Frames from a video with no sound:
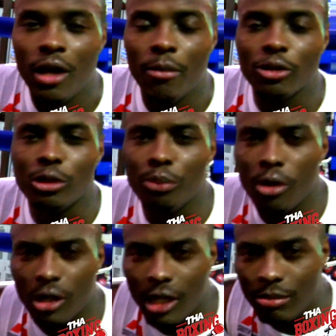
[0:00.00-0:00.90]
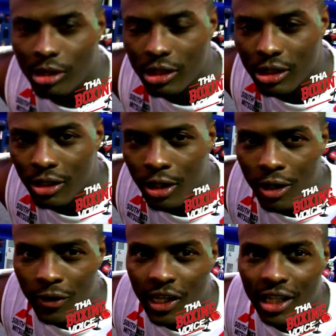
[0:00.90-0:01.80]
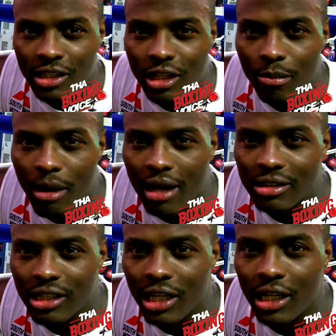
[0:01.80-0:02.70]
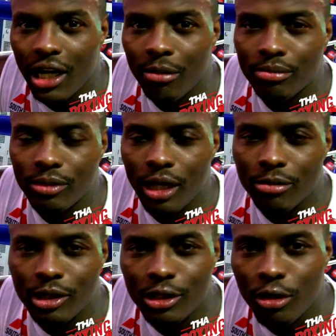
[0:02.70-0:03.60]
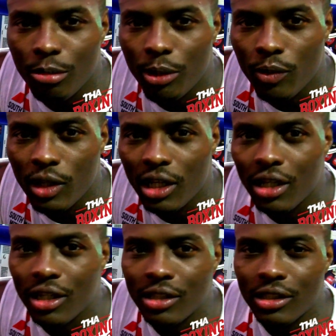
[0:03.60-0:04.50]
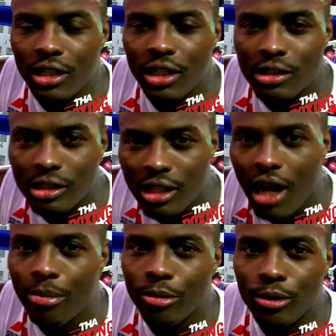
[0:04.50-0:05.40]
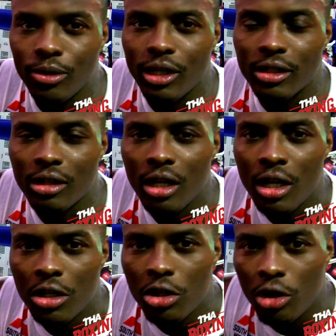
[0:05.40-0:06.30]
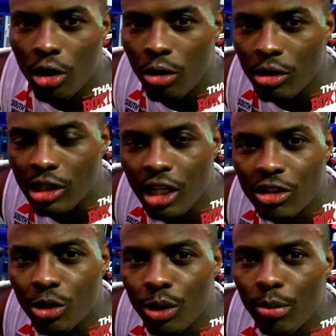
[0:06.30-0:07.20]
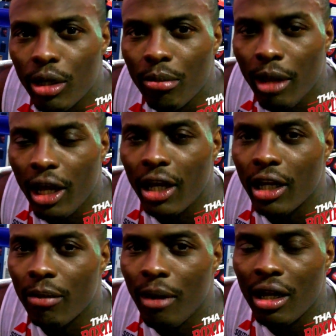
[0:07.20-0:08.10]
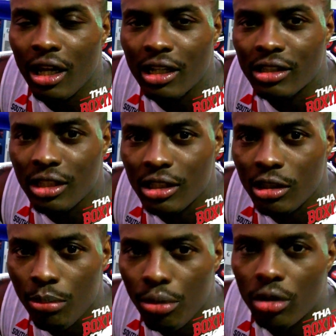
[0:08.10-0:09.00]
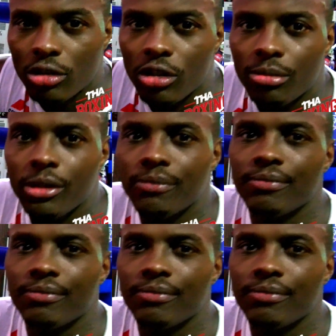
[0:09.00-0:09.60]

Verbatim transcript: Most importantly, I'm just getting to the mind state that I'm I'm just gonna be relentless and unstoppable, and you know, it's history being made, and my legacy is important to me.